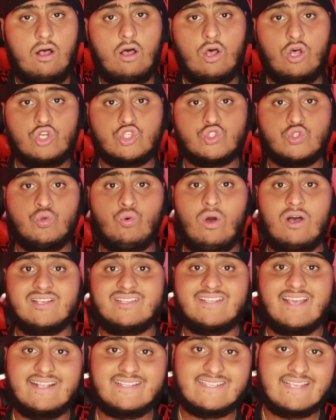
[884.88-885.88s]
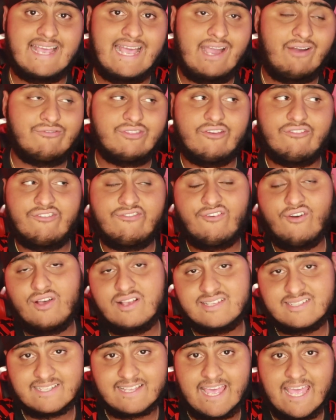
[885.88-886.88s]
Arsenal are set to have their
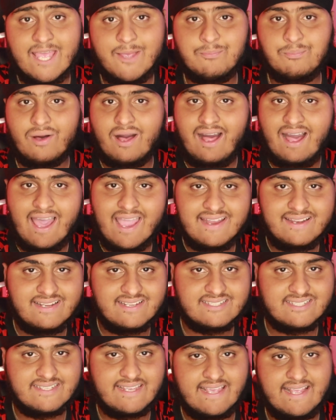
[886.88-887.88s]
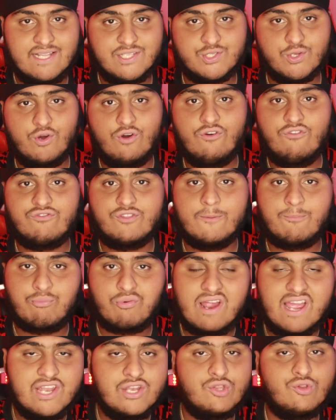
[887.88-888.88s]
first game behind the scenes of the
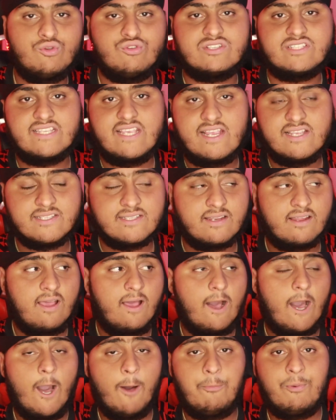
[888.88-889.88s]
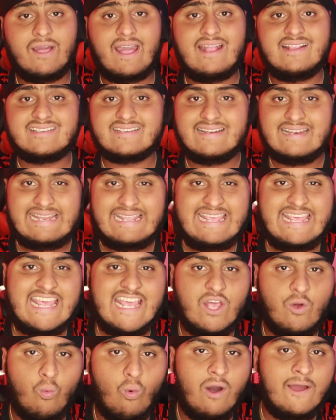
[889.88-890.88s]
brand new season up against
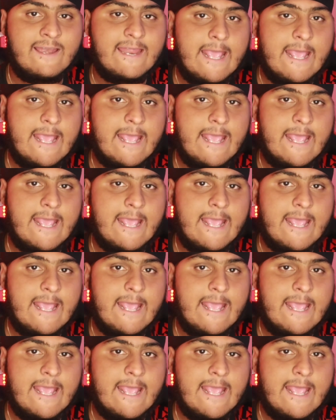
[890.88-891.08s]
League One